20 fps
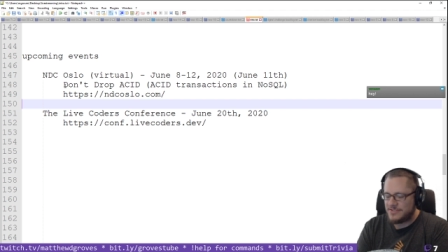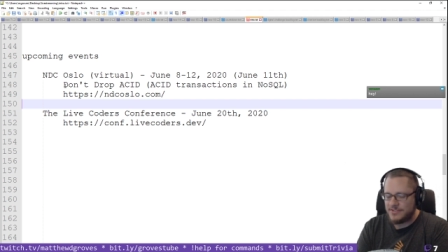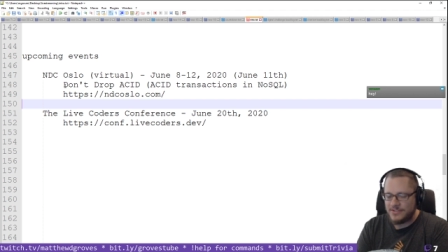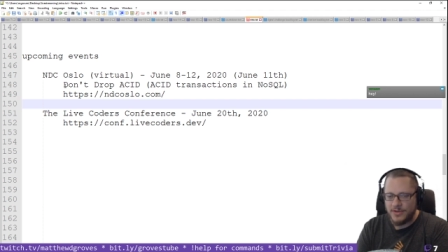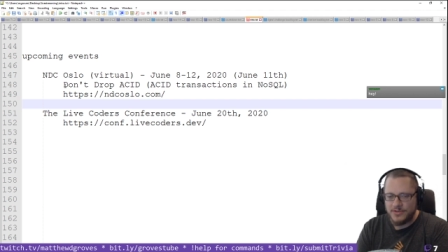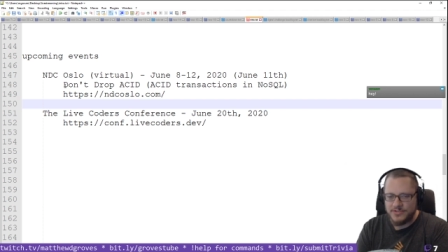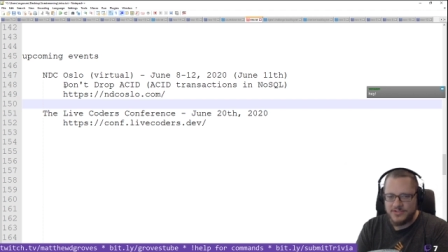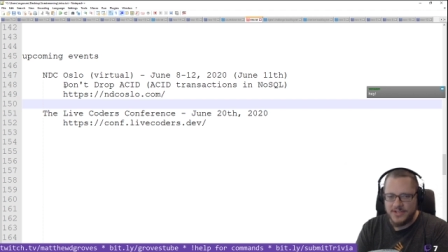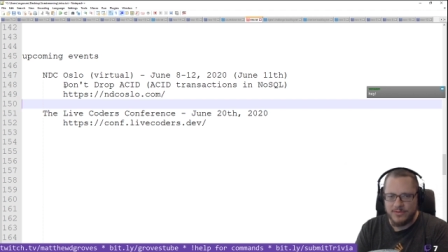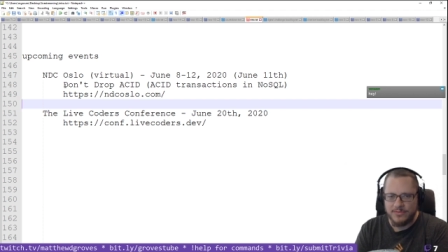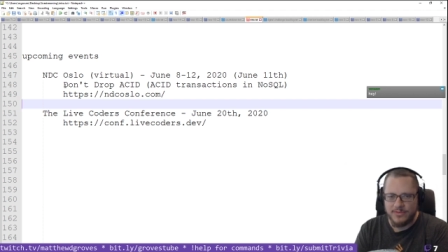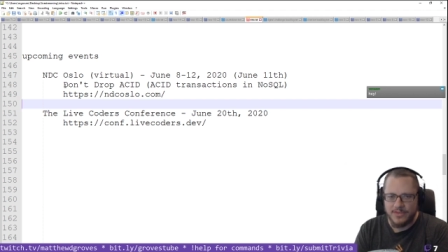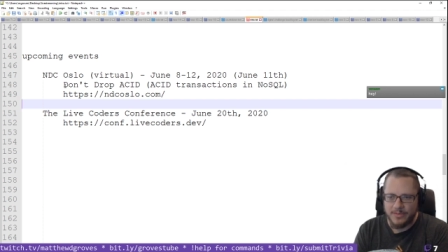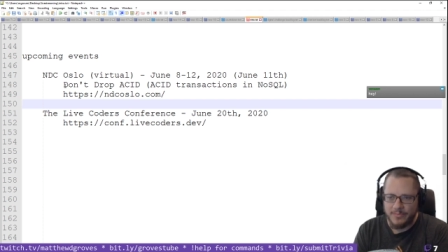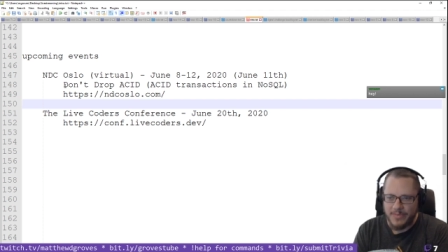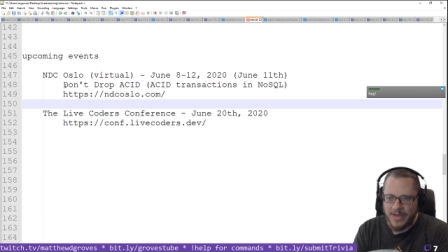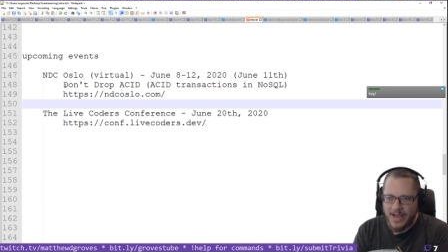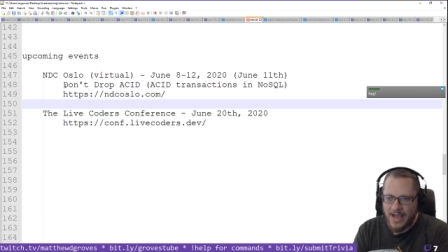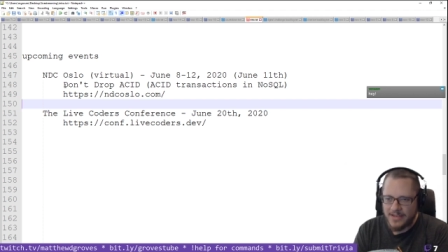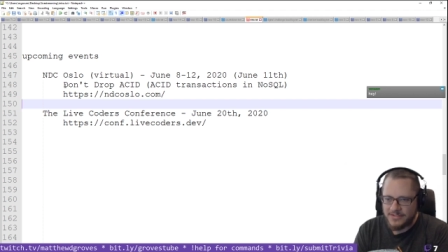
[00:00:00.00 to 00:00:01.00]
NoSQL in the
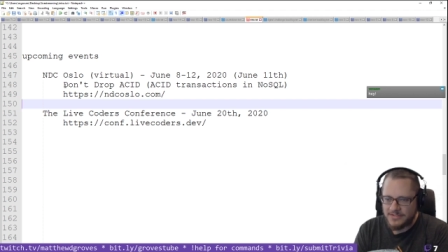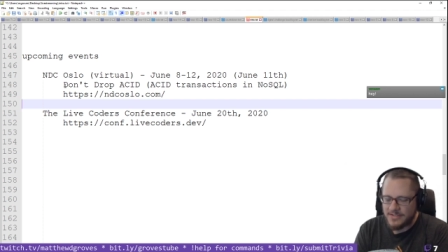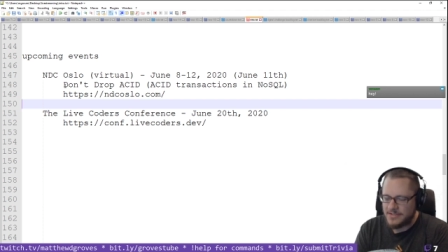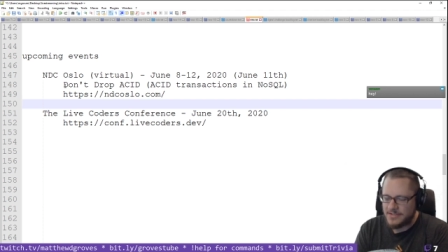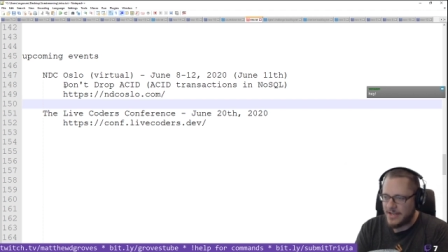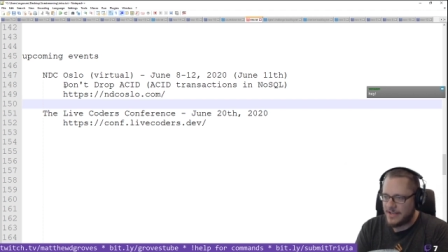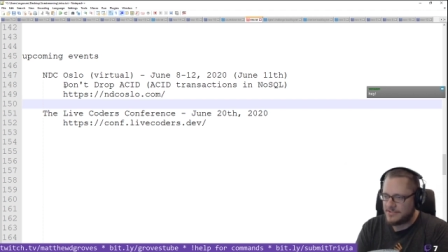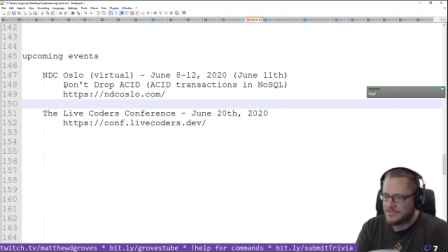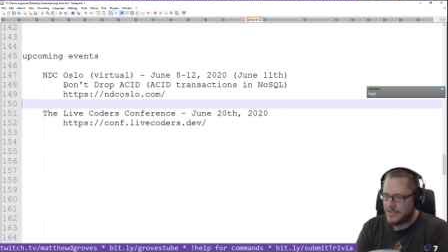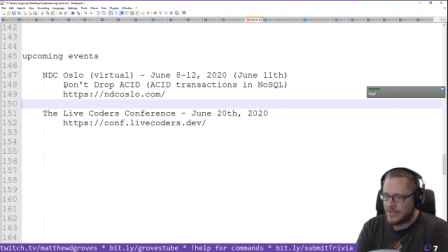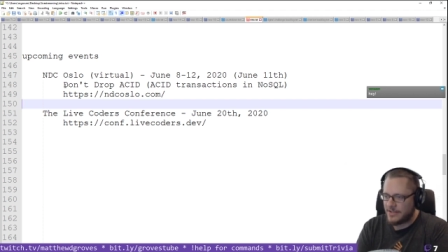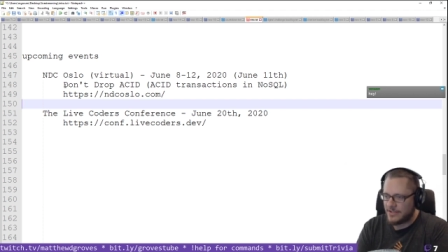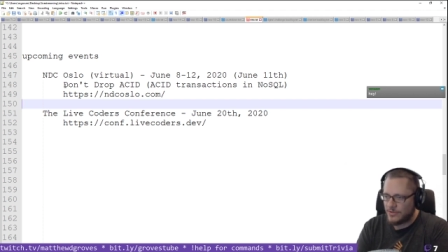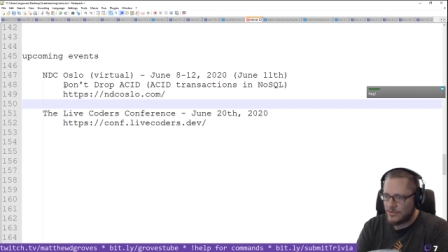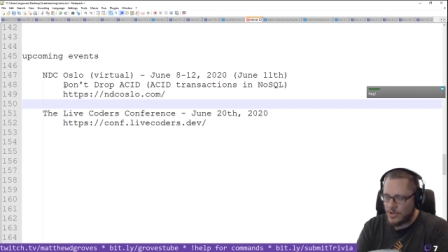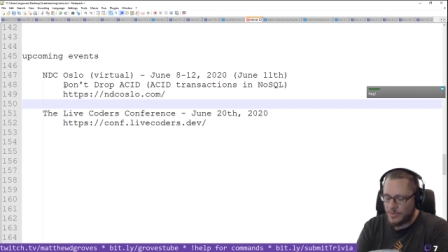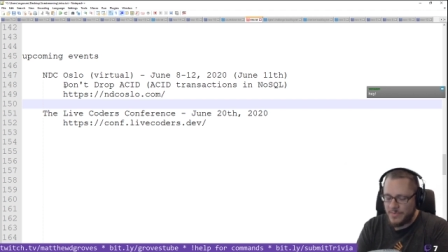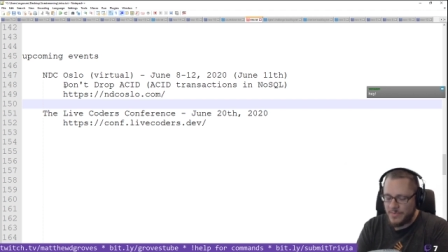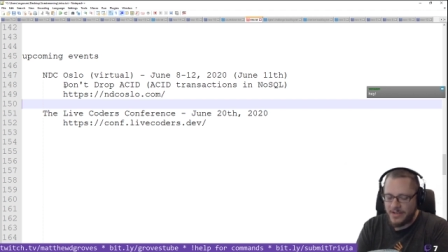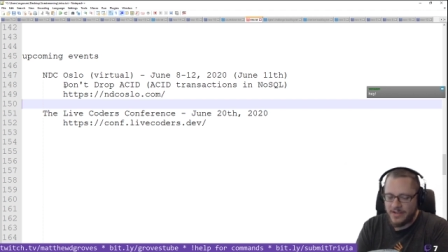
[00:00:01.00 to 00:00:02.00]
past to take a second
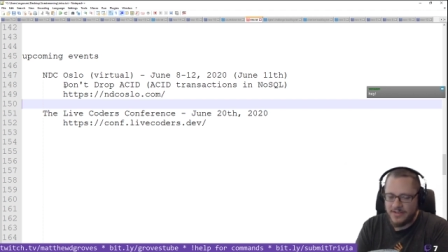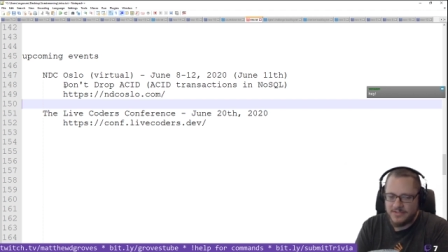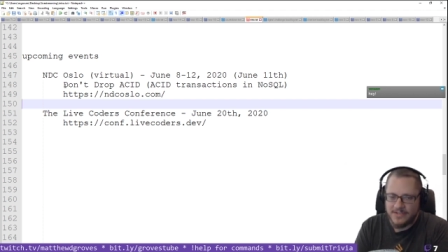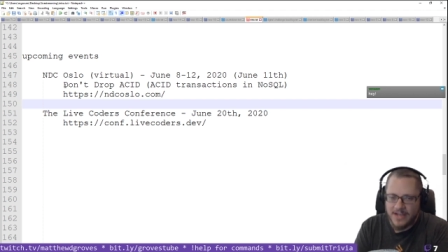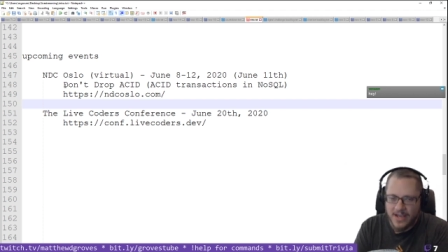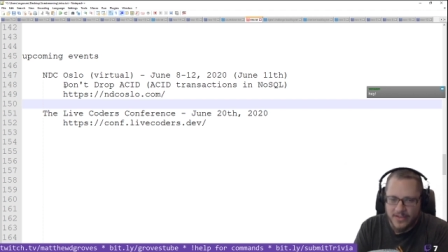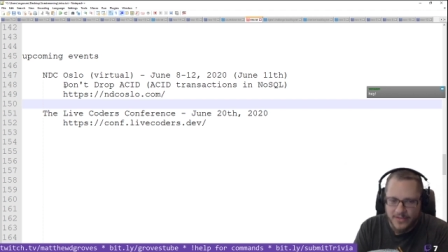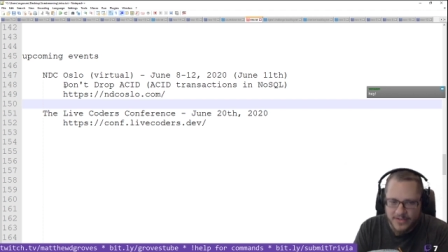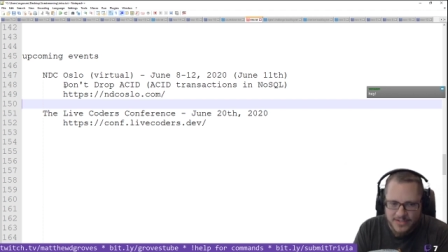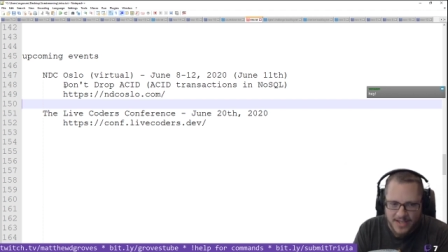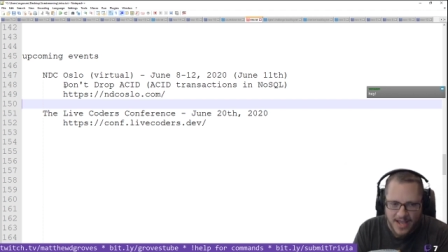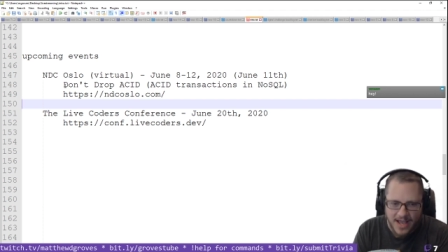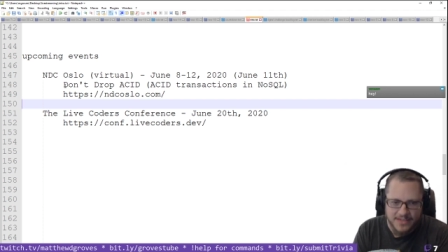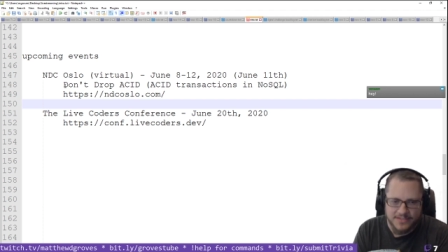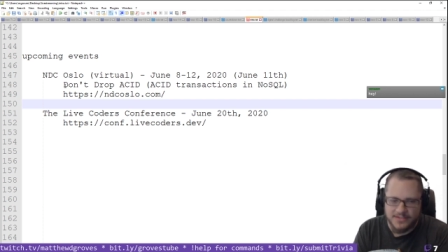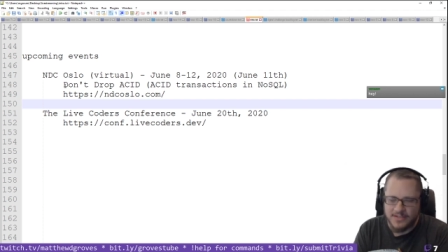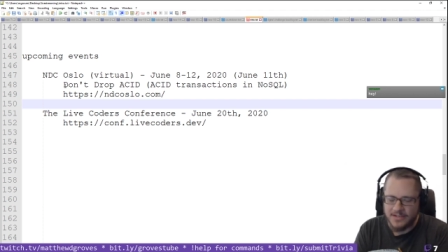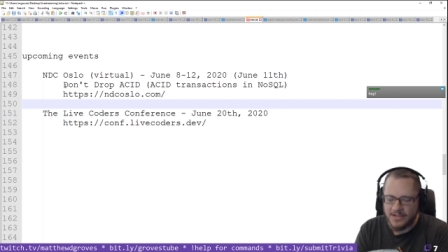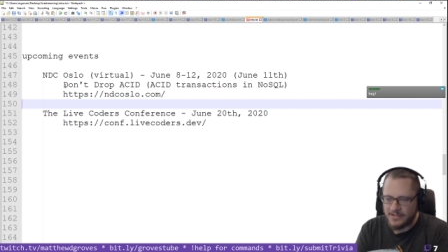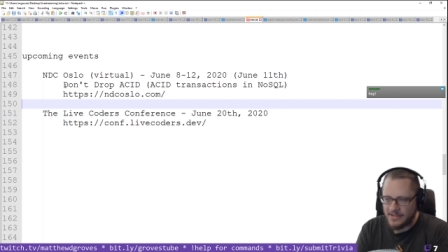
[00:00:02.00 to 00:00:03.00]
look, because now there's ACID,